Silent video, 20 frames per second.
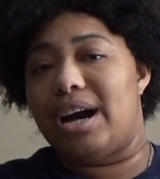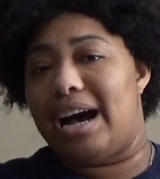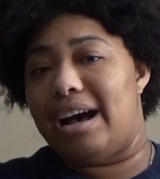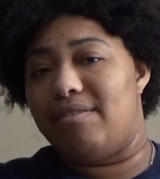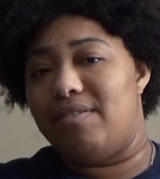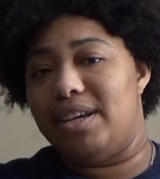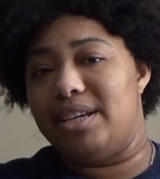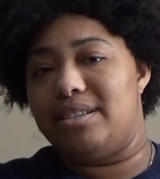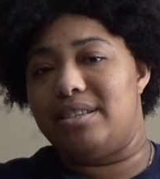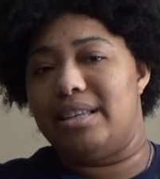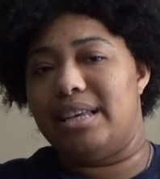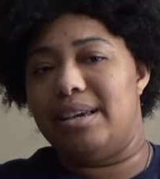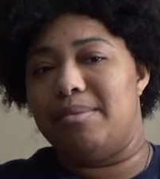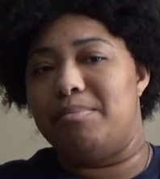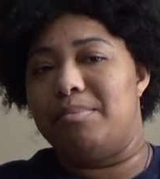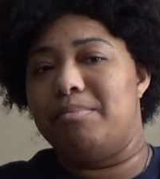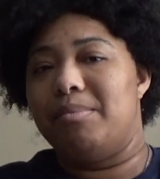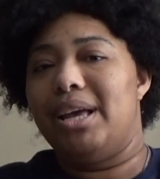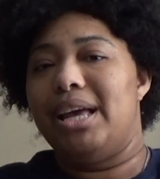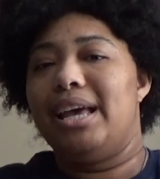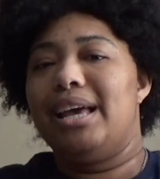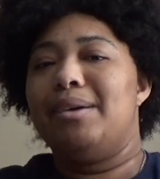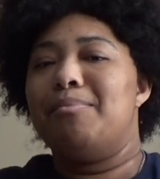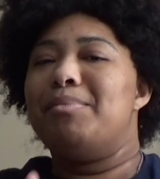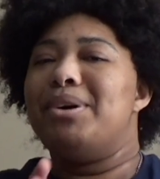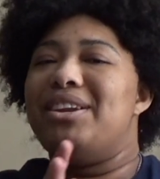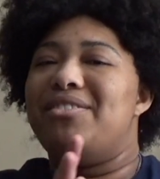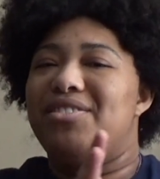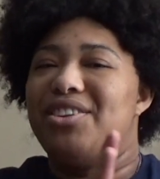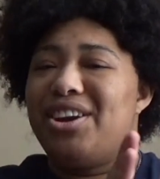obviously,
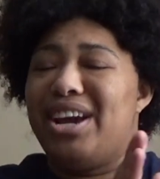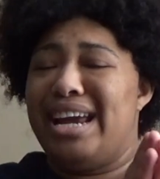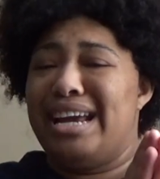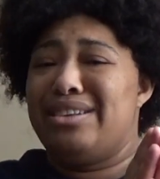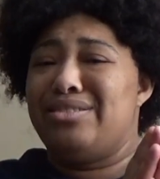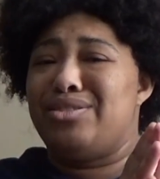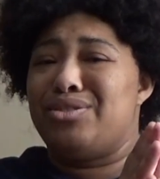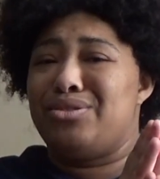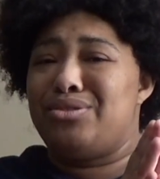but if your hands are